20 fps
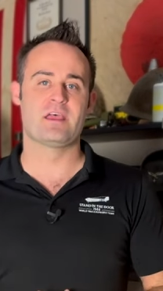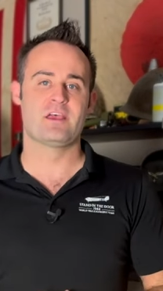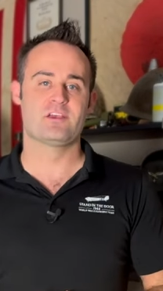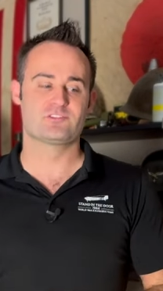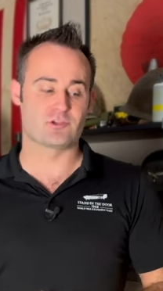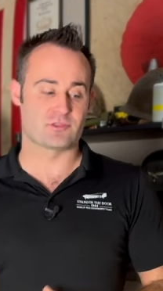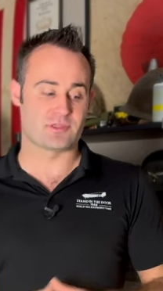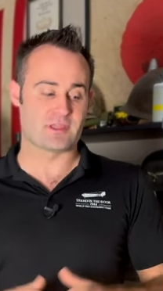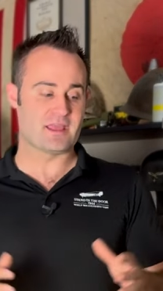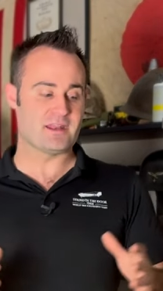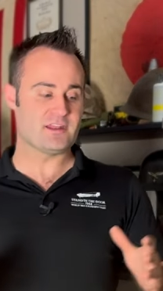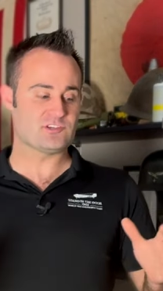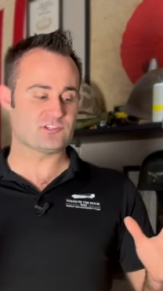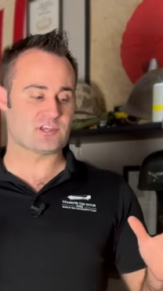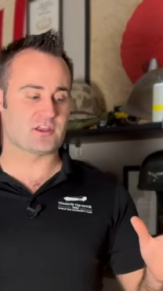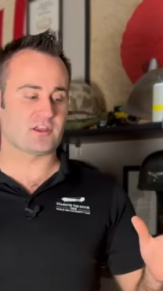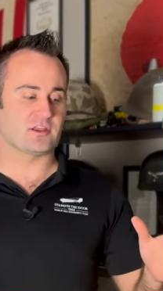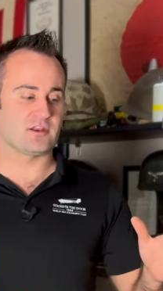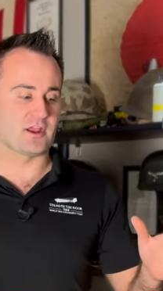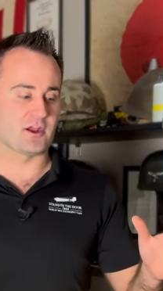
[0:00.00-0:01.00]
So the
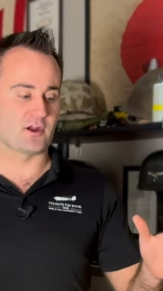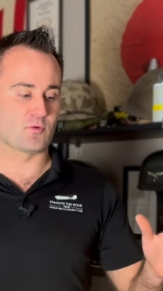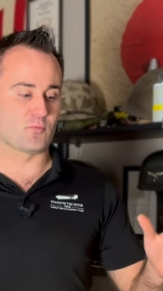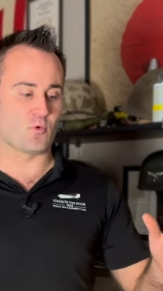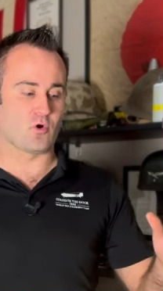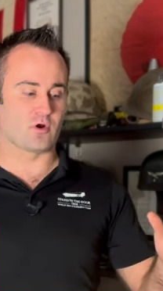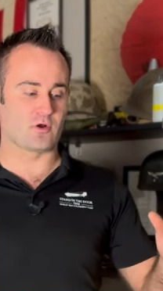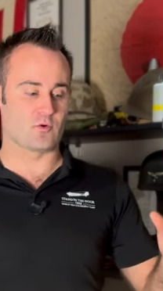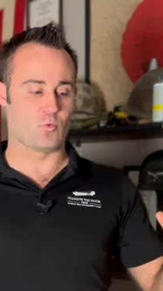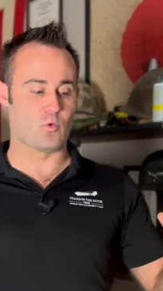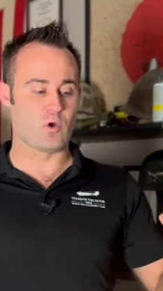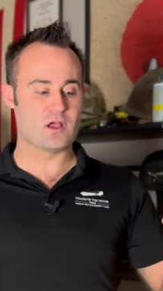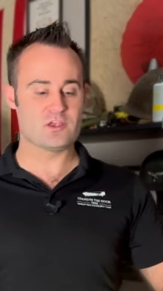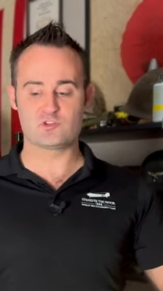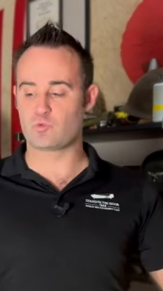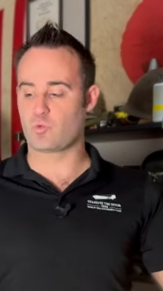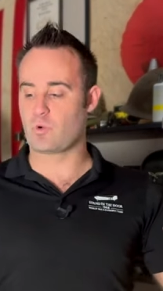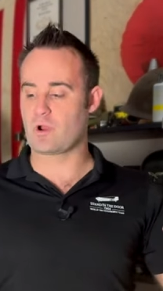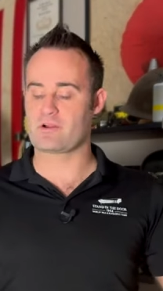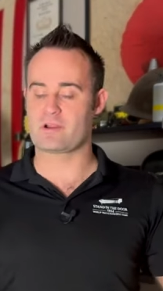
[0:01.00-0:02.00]
82nd Airborne
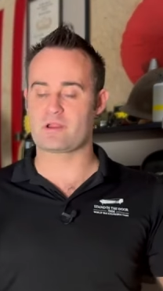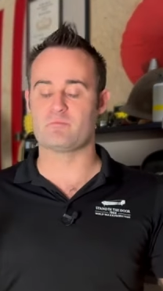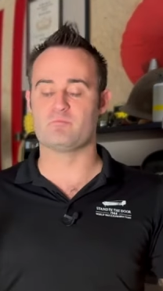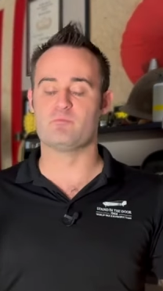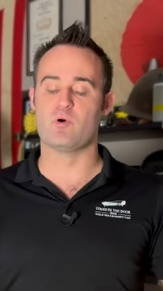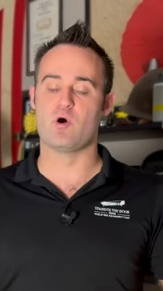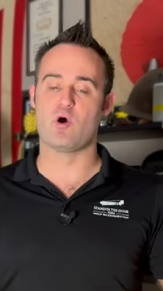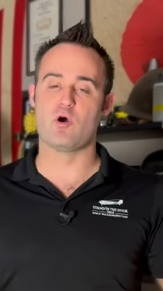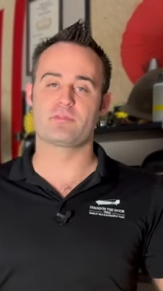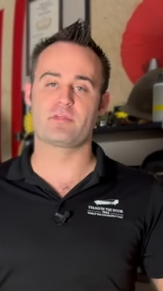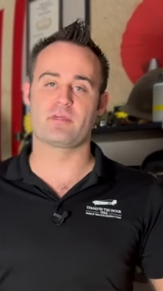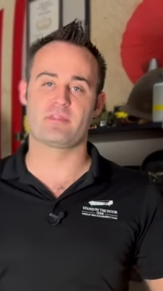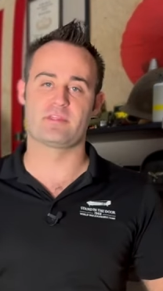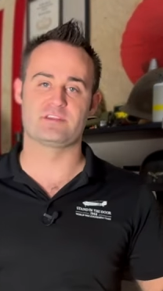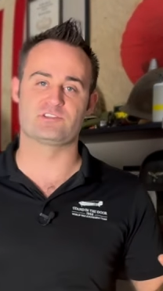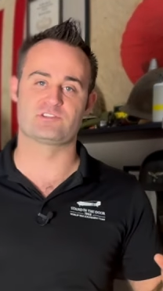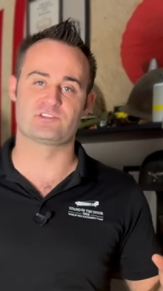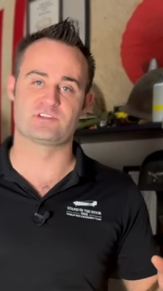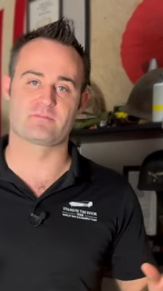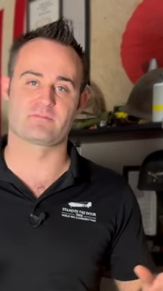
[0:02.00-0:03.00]
was wearing both of
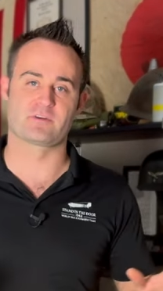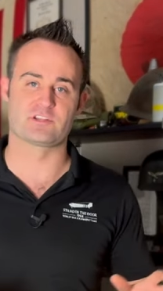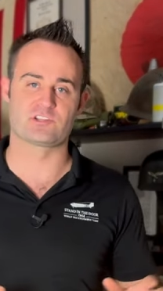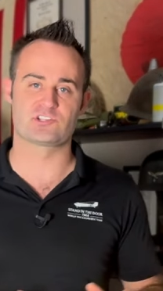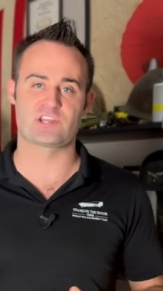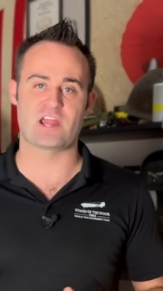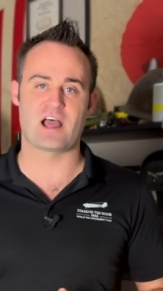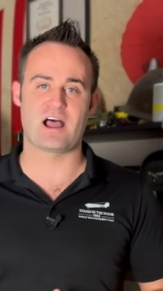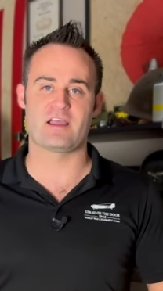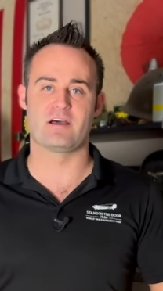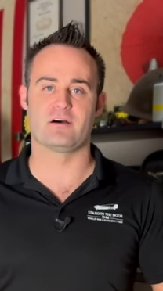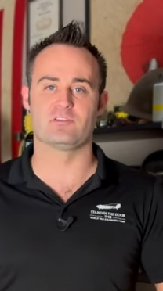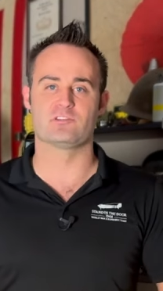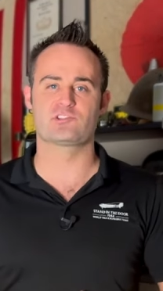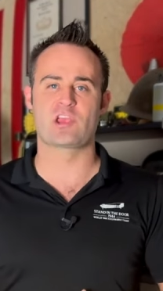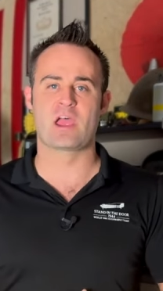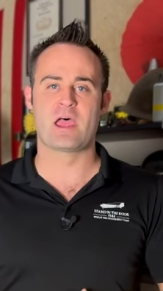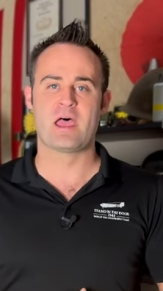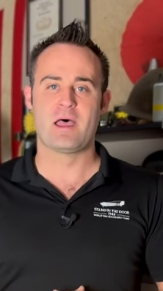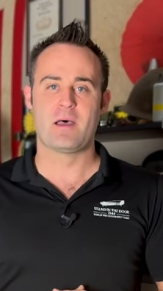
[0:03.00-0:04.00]
these different styles,